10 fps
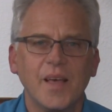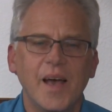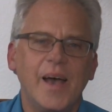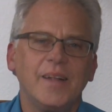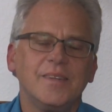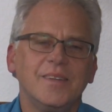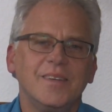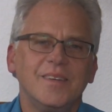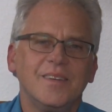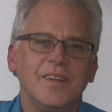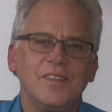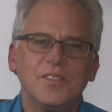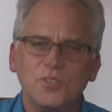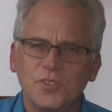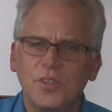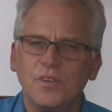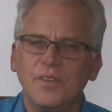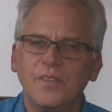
And it's so true.